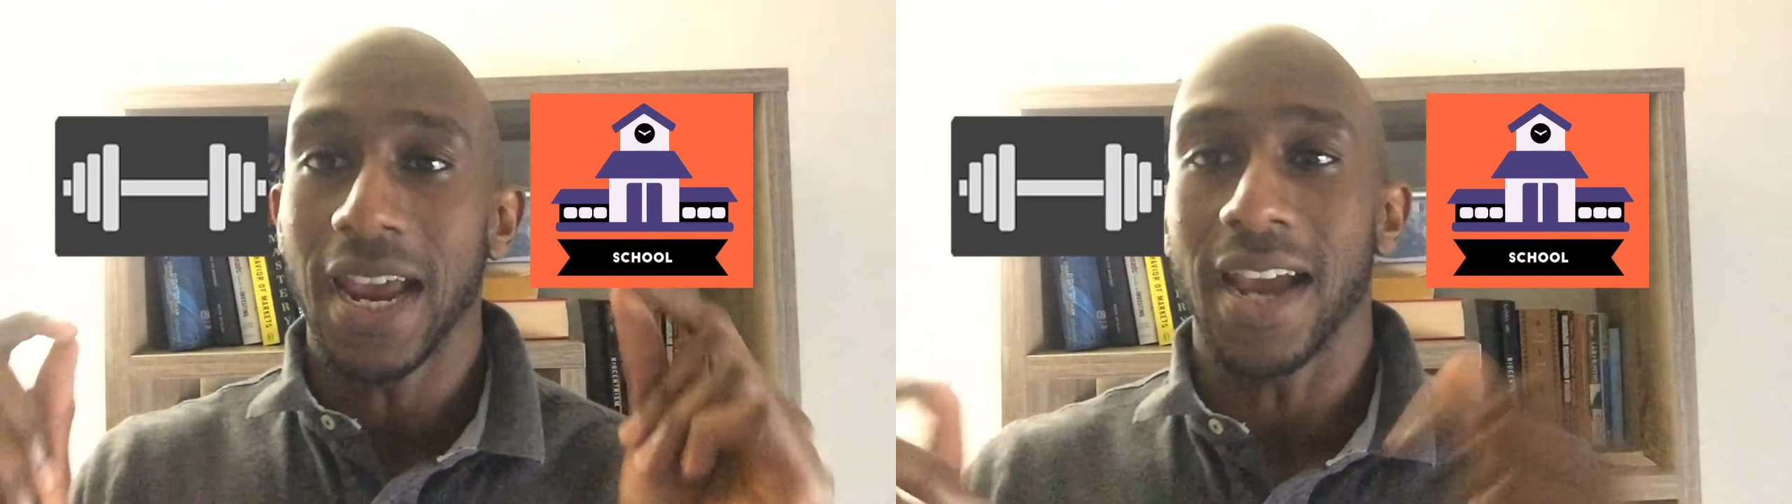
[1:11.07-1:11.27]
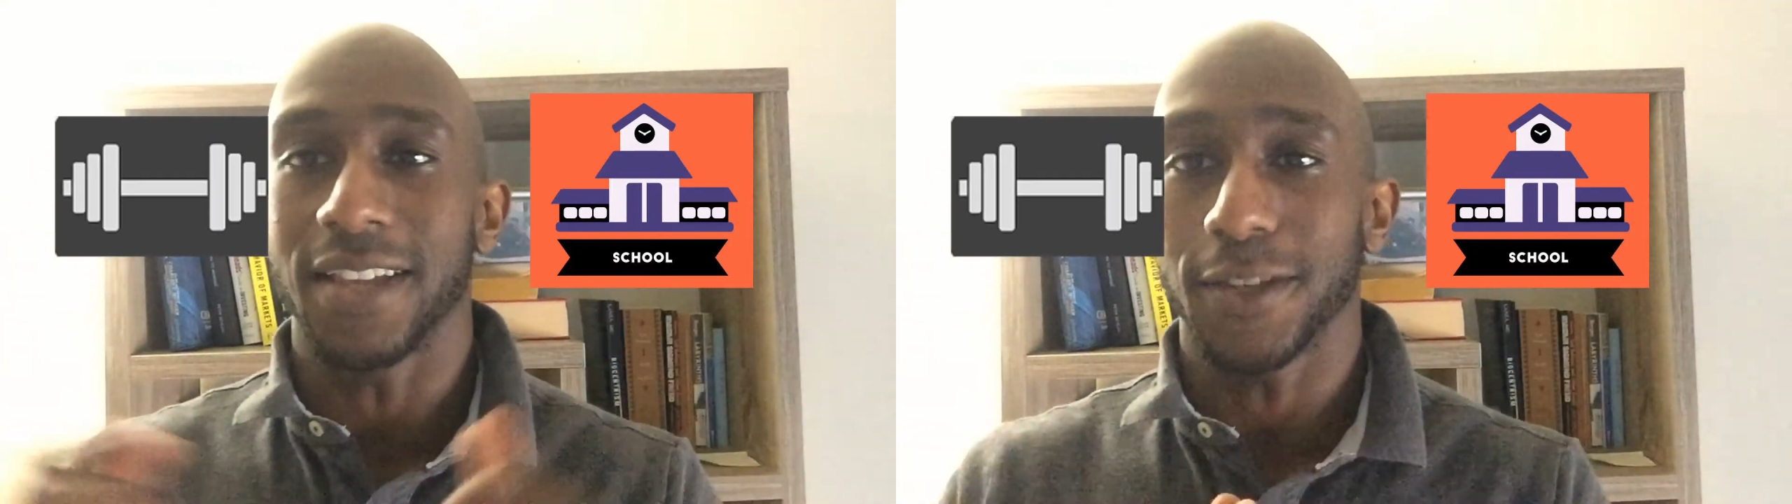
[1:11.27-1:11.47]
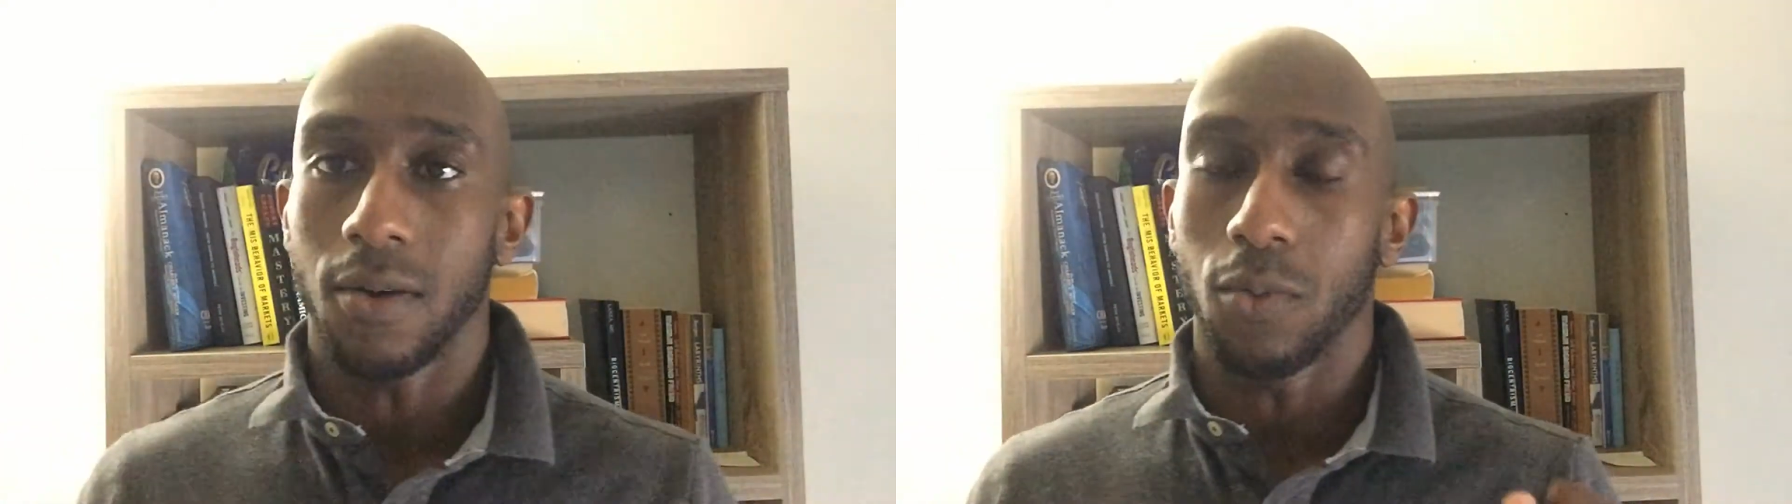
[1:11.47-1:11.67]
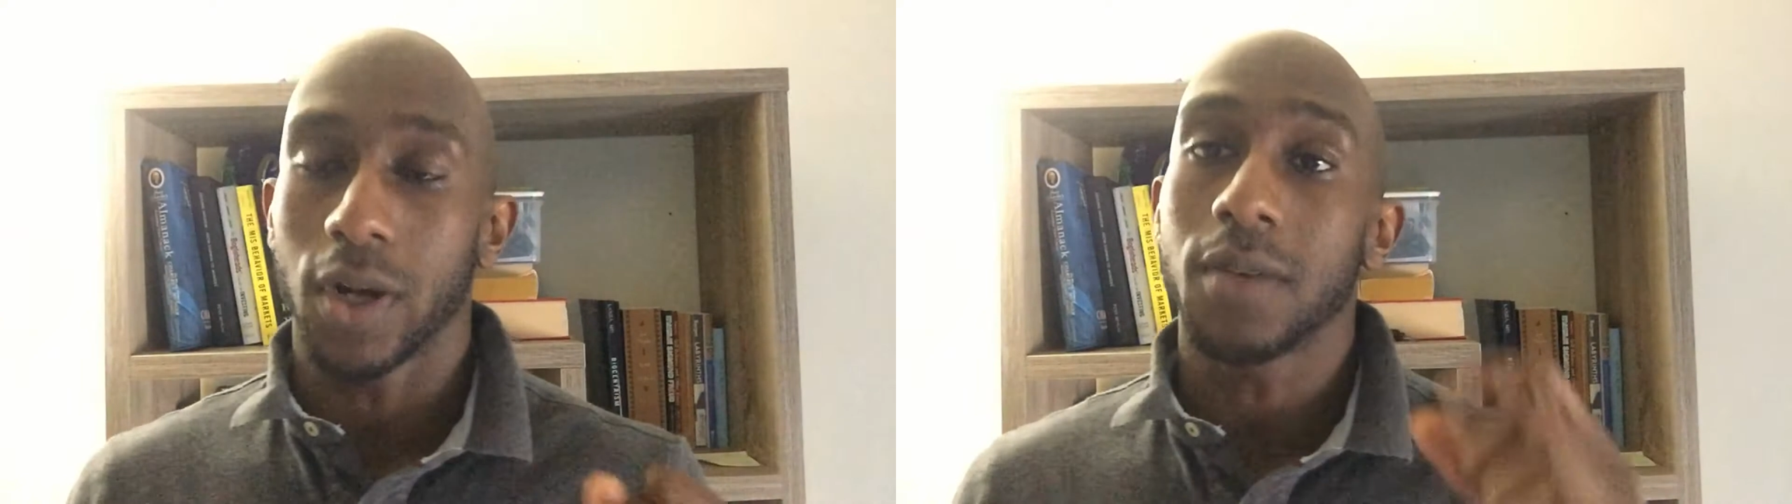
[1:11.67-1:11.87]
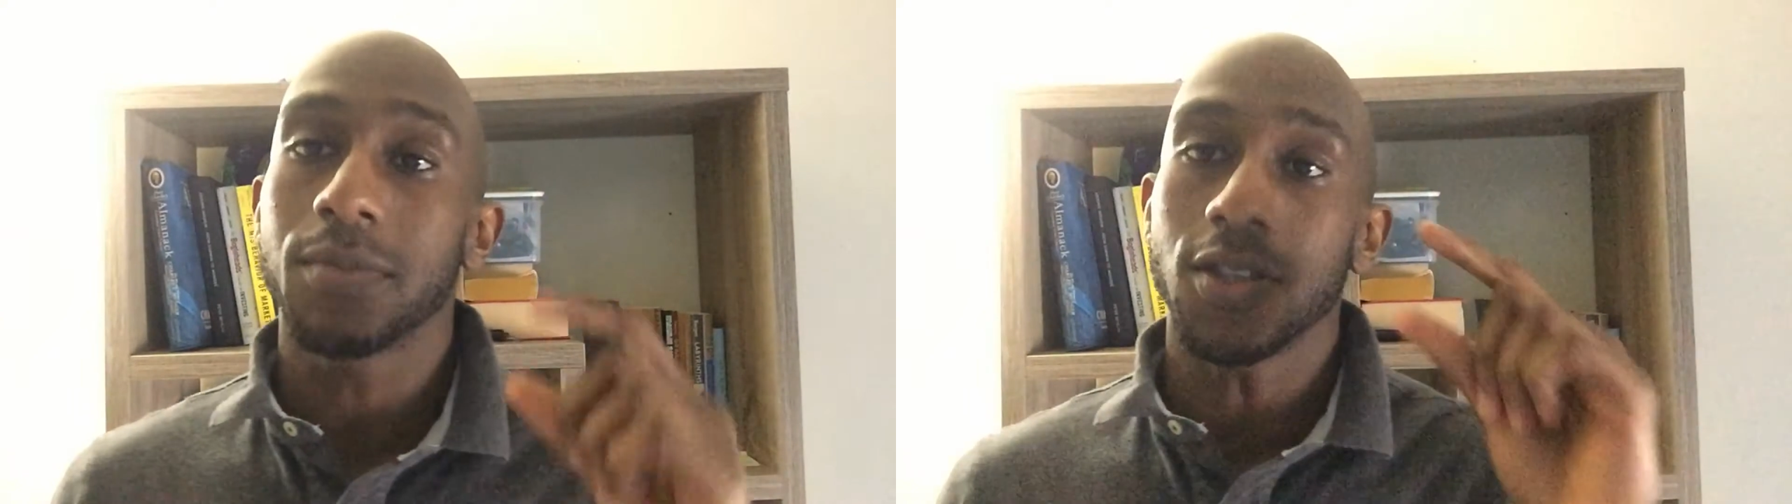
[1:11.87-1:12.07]
And so when it
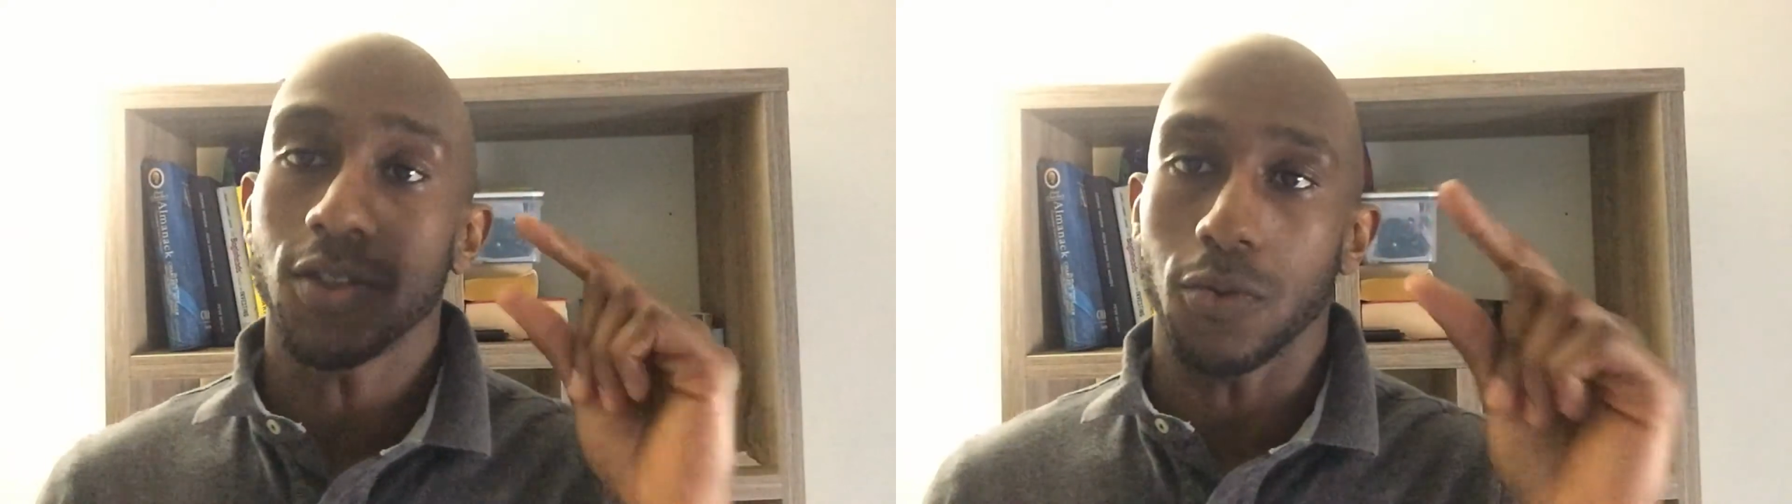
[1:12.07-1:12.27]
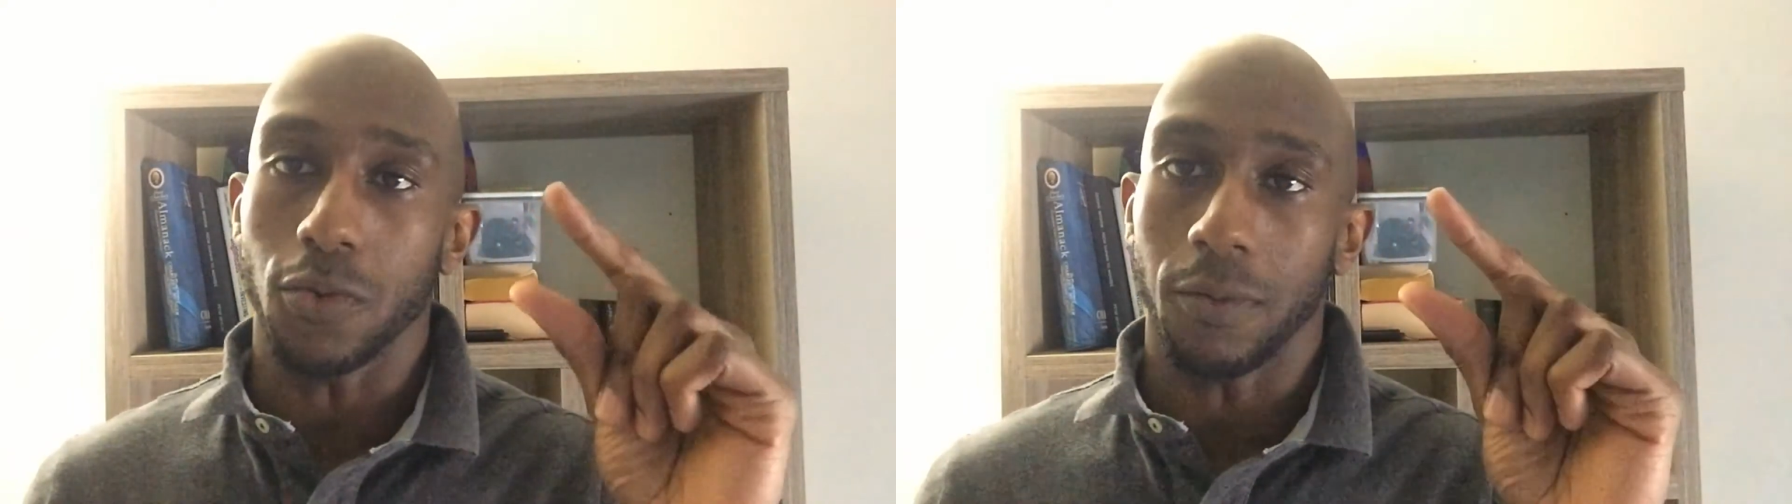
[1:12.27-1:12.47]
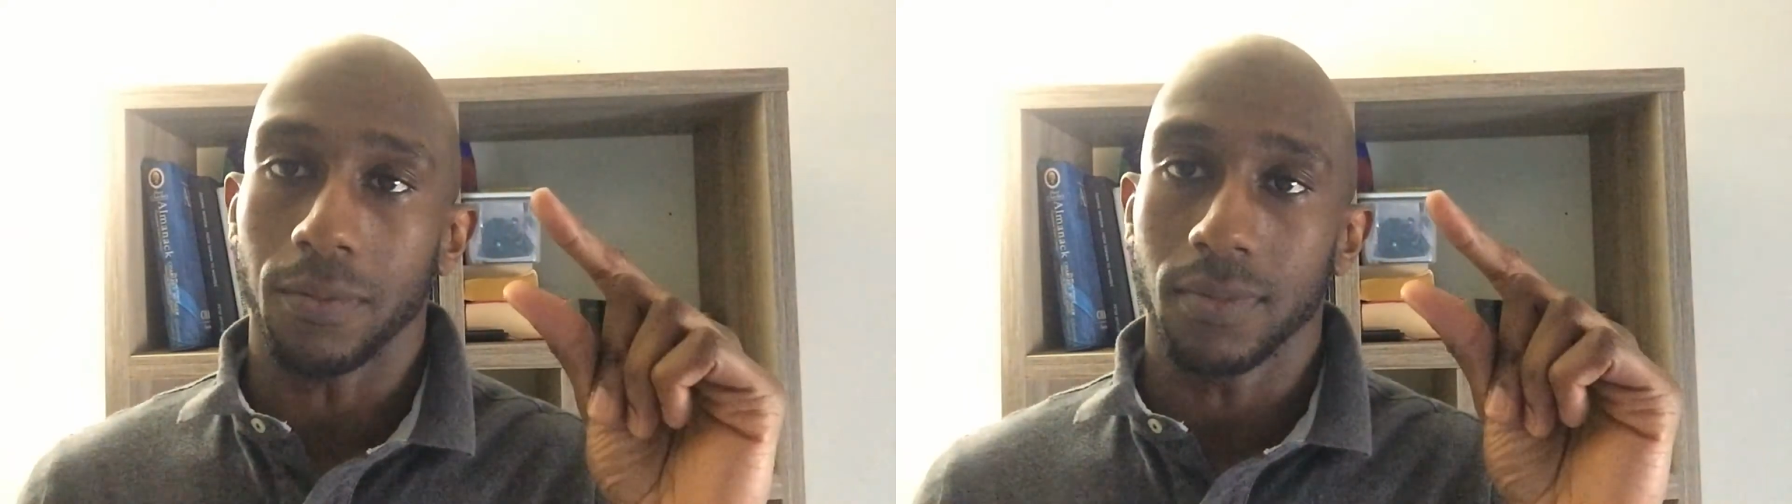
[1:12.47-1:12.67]
comes to school,